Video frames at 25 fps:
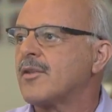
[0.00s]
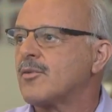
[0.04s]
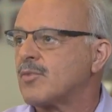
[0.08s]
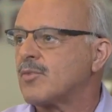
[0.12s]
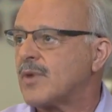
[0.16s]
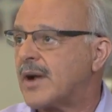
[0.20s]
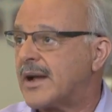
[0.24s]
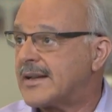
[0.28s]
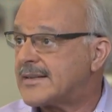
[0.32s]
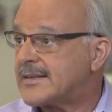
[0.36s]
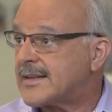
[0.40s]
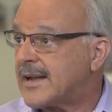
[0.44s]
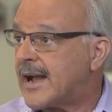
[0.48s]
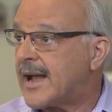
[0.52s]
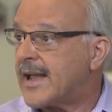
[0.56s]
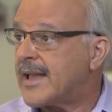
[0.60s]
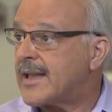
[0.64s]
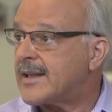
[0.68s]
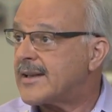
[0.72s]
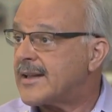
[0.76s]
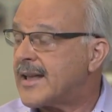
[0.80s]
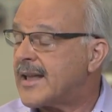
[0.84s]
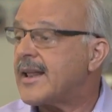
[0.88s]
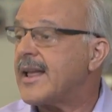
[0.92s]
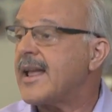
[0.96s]
the right
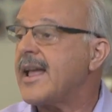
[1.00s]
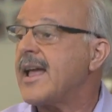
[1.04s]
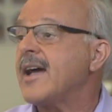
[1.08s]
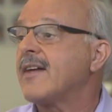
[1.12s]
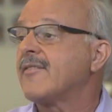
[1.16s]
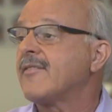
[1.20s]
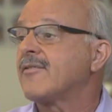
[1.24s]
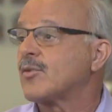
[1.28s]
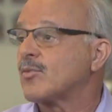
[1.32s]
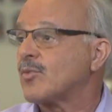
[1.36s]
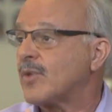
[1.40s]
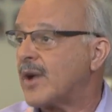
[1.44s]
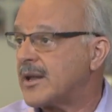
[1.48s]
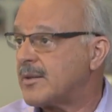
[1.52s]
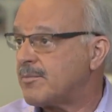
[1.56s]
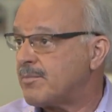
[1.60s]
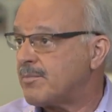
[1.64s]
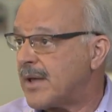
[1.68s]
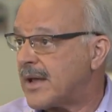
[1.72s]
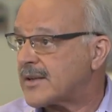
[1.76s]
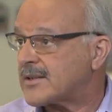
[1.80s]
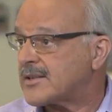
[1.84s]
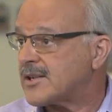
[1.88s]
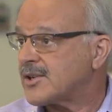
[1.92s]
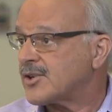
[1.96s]
diet and have the right
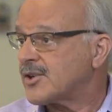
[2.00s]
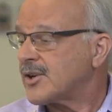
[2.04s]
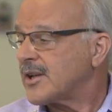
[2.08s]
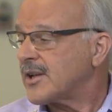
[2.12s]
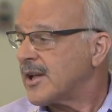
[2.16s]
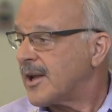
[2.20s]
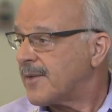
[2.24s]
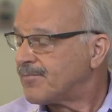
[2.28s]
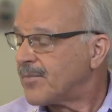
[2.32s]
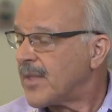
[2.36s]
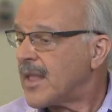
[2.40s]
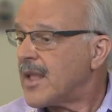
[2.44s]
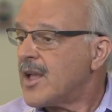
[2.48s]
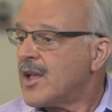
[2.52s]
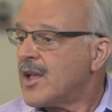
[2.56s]
bacteria.